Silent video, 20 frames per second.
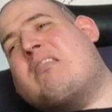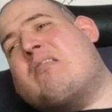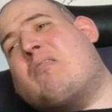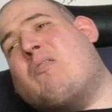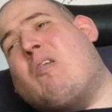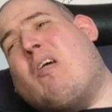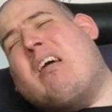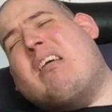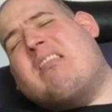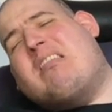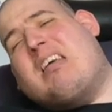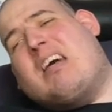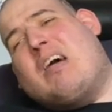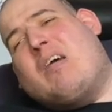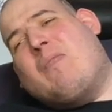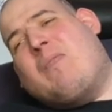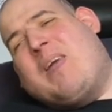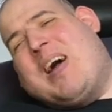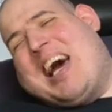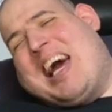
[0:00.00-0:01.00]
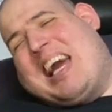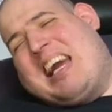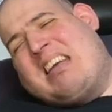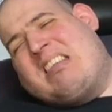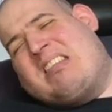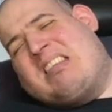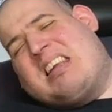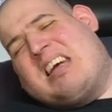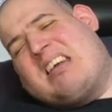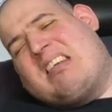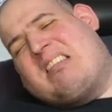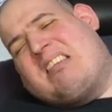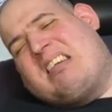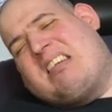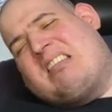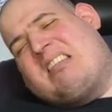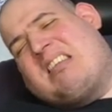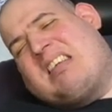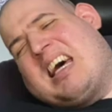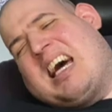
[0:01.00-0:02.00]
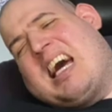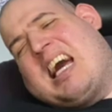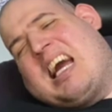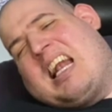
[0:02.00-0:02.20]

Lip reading: quite so paced, as you'd say,